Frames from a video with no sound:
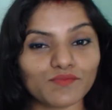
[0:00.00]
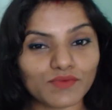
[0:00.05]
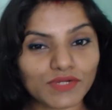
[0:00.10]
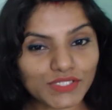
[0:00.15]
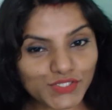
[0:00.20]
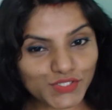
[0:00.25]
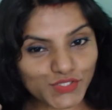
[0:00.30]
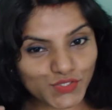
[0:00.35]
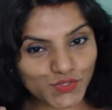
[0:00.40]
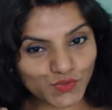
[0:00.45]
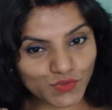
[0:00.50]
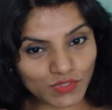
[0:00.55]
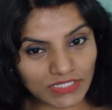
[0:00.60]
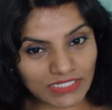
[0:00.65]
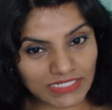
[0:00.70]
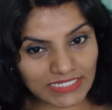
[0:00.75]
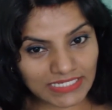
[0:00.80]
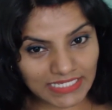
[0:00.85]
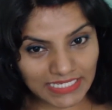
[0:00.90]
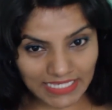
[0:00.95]
once
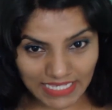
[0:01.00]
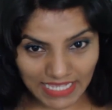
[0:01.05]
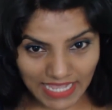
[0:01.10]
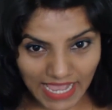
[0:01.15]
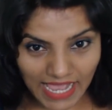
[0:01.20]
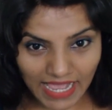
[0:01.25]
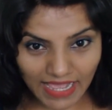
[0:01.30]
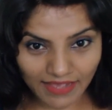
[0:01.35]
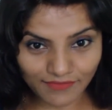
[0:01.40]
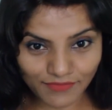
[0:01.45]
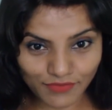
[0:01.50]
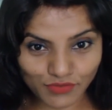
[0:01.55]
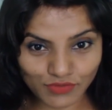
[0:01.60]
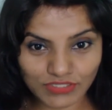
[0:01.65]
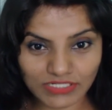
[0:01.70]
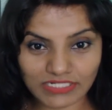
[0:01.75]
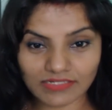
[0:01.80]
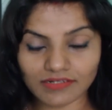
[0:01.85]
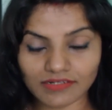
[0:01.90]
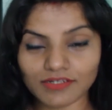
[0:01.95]
you have
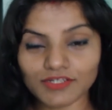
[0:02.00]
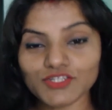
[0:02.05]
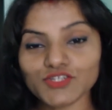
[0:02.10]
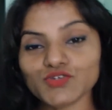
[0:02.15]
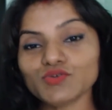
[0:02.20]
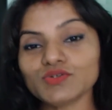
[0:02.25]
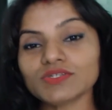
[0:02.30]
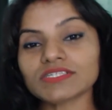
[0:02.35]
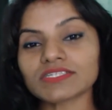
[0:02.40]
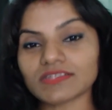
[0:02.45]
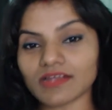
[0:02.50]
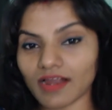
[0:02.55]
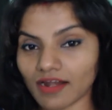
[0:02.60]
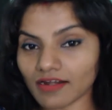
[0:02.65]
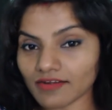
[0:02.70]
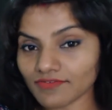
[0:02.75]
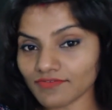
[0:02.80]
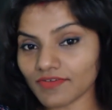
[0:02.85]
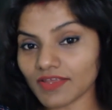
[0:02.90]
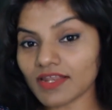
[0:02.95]
your dinner, you
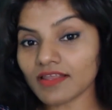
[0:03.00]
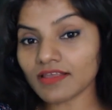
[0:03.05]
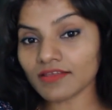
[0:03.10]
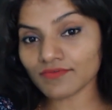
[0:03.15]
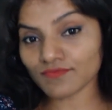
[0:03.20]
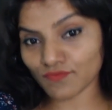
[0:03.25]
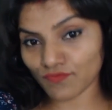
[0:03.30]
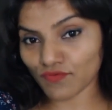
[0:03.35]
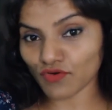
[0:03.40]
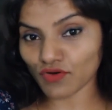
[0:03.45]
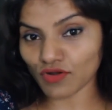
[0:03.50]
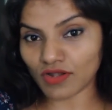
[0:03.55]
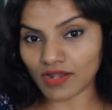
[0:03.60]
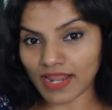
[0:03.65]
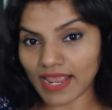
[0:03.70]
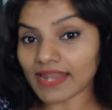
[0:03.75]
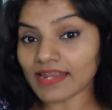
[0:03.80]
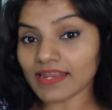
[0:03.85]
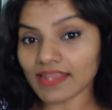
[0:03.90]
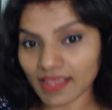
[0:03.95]
start feeling full
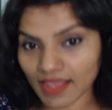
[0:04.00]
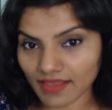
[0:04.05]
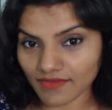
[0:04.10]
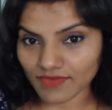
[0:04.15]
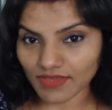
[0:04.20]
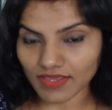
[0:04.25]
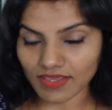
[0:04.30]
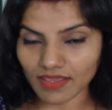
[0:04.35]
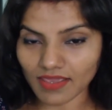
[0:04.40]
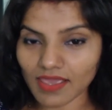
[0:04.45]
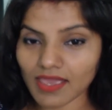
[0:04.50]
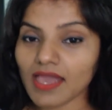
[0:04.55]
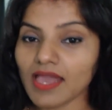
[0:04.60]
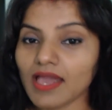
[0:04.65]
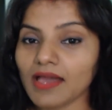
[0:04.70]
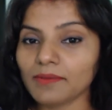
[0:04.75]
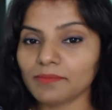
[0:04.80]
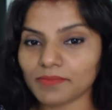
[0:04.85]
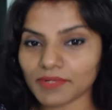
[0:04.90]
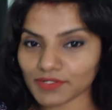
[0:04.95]
and heavy.
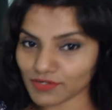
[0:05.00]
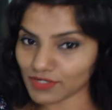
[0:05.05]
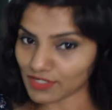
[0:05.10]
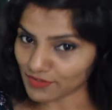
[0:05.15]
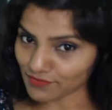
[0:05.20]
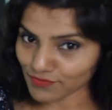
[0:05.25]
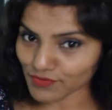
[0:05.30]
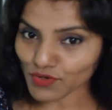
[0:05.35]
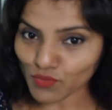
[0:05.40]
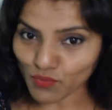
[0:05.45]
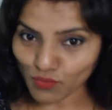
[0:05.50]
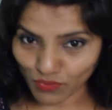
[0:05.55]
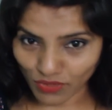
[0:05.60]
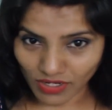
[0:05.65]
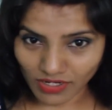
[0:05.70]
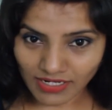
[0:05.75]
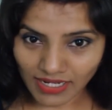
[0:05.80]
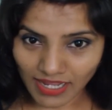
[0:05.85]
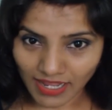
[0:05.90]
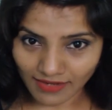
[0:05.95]
But if you
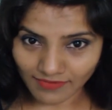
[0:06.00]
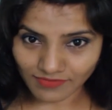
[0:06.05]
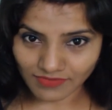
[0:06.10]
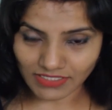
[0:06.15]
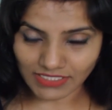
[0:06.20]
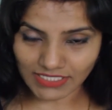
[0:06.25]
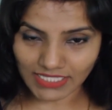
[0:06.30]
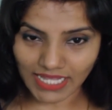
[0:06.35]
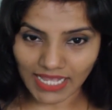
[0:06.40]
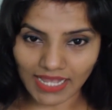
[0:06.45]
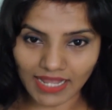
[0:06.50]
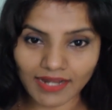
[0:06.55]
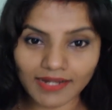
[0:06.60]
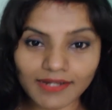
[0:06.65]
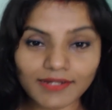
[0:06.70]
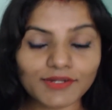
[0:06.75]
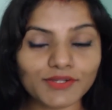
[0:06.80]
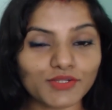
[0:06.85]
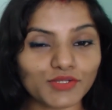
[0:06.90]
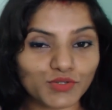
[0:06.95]
work after
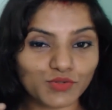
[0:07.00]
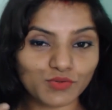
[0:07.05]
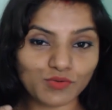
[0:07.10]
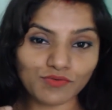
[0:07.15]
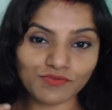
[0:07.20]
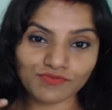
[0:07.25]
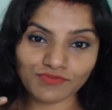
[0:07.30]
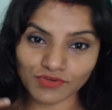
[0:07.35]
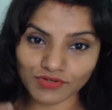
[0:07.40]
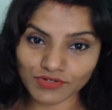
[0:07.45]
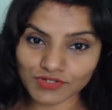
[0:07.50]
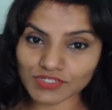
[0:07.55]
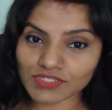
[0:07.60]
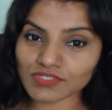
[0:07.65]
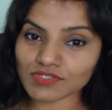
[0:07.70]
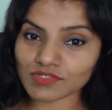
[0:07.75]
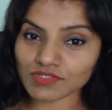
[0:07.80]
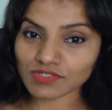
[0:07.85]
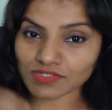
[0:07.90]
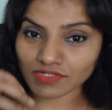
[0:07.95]
that, you
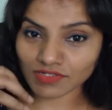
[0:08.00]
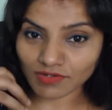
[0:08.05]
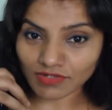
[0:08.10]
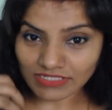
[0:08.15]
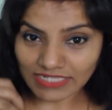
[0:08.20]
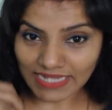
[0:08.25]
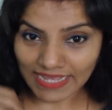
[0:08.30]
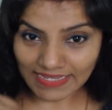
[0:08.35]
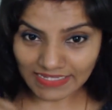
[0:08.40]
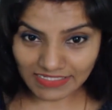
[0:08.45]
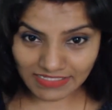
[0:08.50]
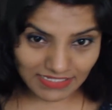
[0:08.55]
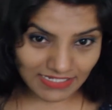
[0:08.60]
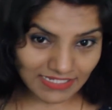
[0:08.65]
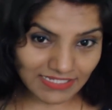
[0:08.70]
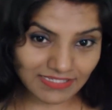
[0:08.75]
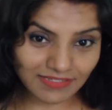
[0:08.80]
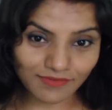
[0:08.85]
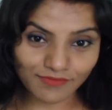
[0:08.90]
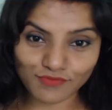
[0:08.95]
first
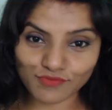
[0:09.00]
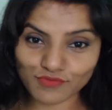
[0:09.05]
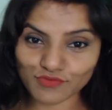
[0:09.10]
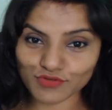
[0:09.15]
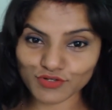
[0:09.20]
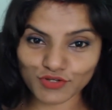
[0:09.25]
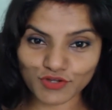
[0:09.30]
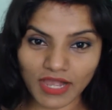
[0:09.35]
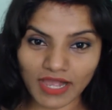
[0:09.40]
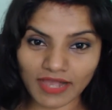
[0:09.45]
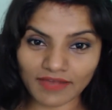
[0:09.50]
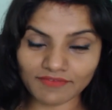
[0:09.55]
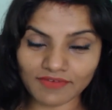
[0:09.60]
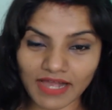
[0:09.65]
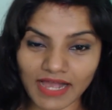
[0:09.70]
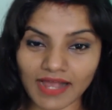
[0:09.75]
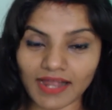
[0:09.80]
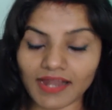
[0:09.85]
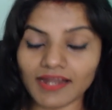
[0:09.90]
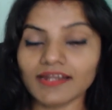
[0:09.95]
digest the food you have
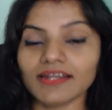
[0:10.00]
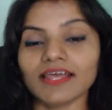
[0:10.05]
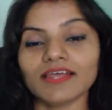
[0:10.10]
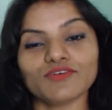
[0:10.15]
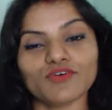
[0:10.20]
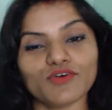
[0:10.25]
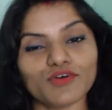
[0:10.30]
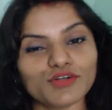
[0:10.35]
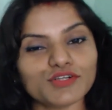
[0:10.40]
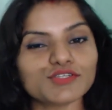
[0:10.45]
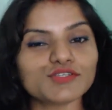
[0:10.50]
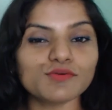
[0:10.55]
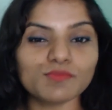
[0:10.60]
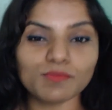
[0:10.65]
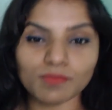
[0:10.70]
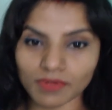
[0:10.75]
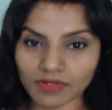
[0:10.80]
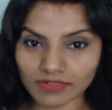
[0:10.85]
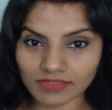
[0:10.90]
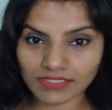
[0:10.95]
had and
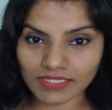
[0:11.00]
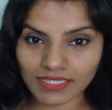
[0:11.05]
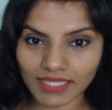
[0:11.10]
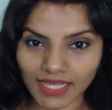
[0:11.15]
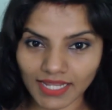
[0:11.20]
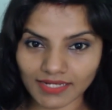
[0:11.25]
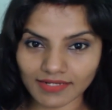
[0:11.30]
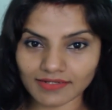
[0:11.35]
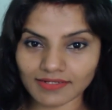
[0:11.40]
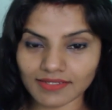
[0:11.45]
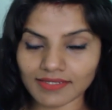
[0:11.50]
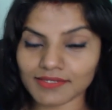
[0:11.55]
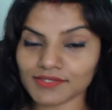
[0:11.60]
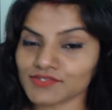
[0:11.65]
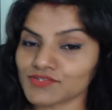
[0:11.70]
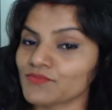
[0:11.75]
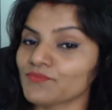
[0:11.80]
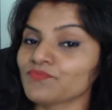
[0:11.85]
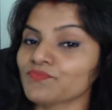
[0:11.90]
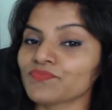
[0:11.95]
also burn
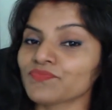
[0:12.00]
calories.